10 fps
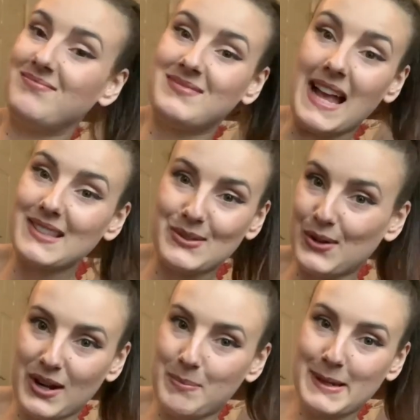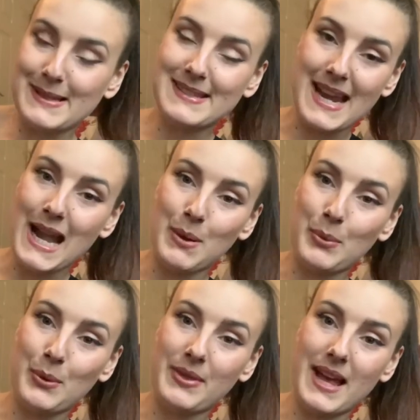that's not going to be
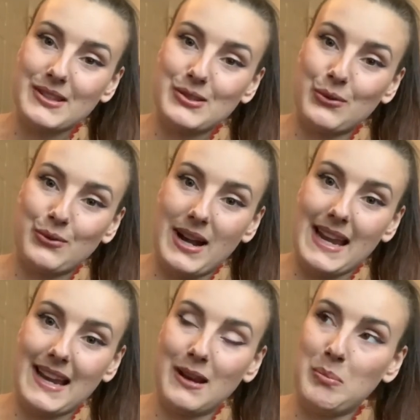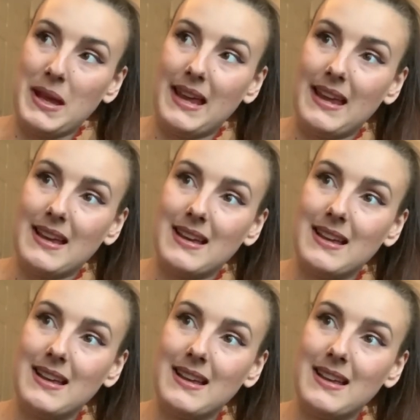sustainable and that's not really going to be
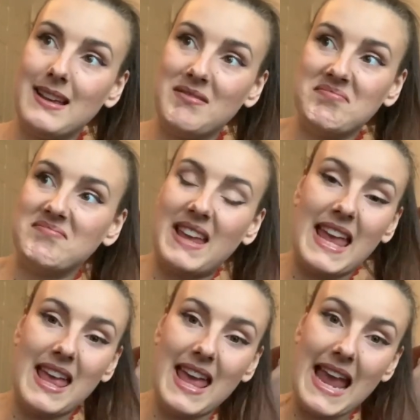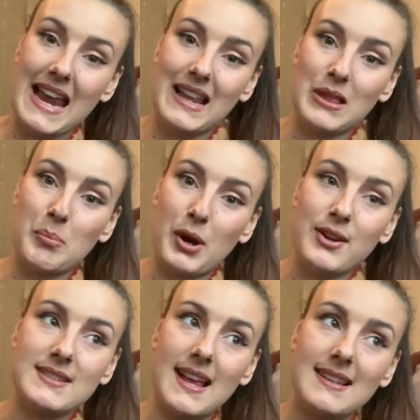healing the
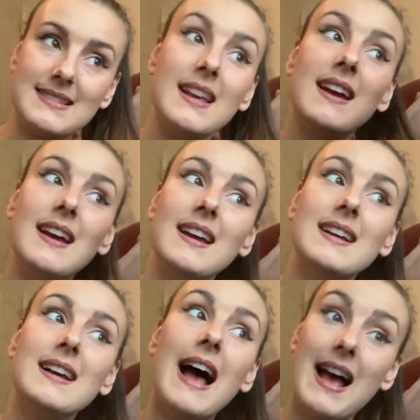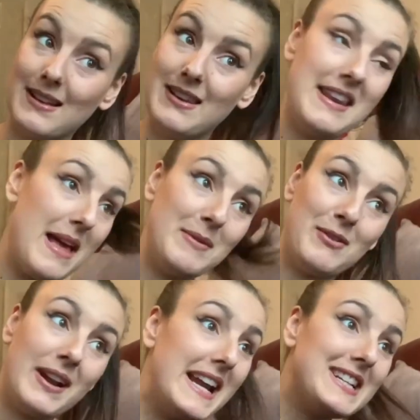process. Let me
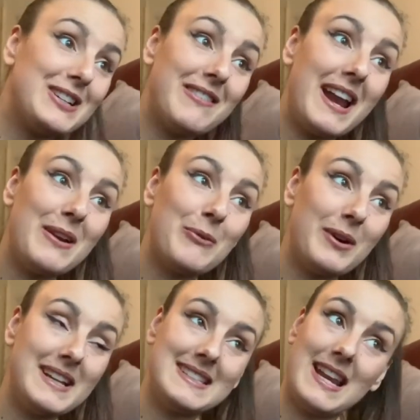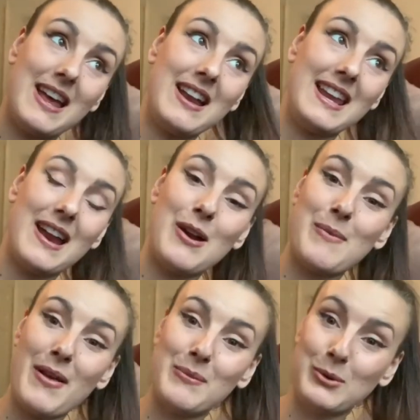reiterate what it said earlier
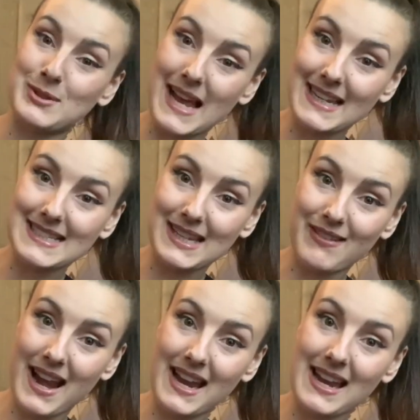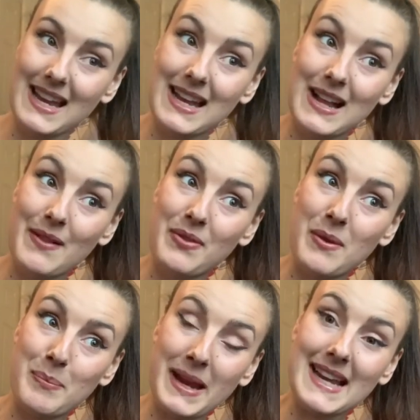about the mortality rate. The
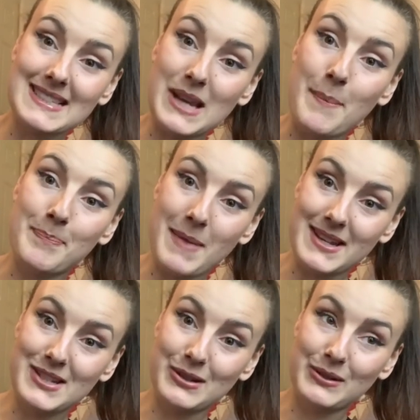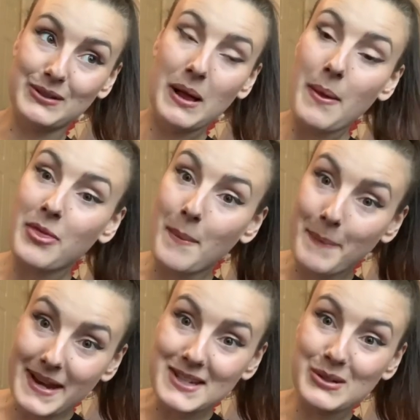biggest mental, the
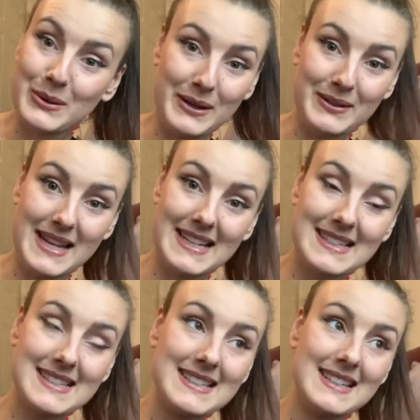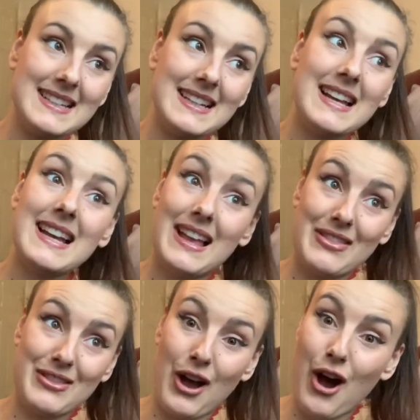mental illness,
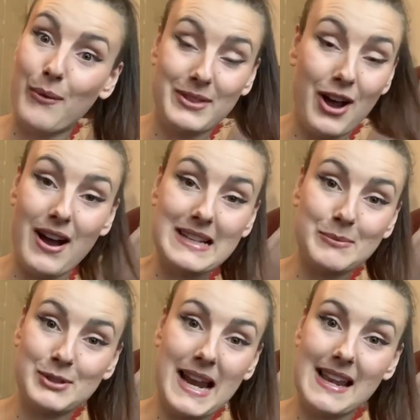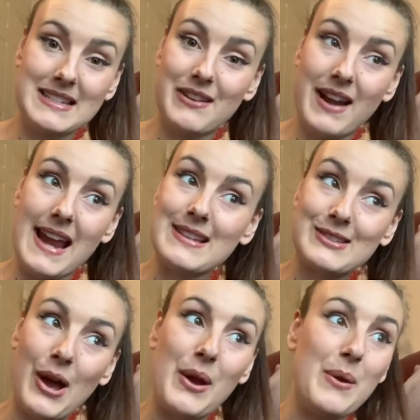the with the highest mortality rate.
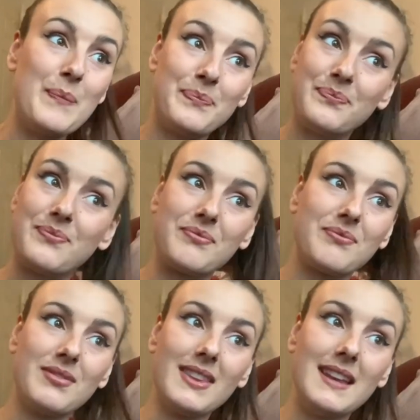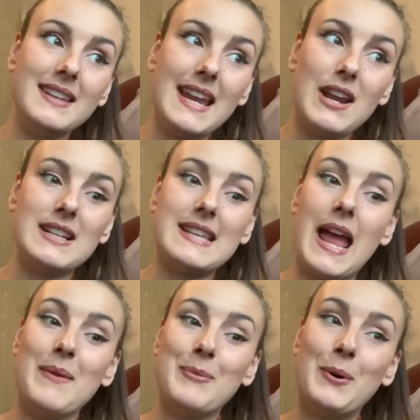So, need I
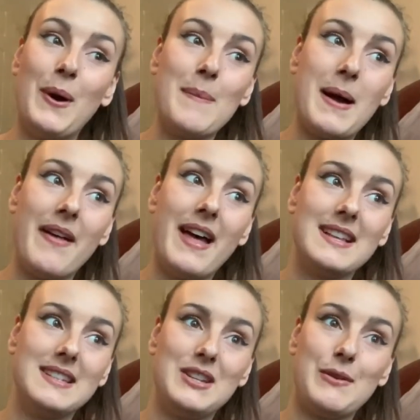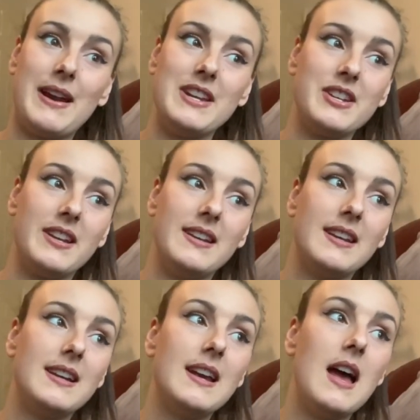say more about that situation?
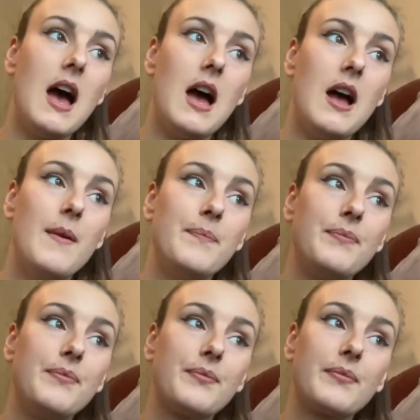Um,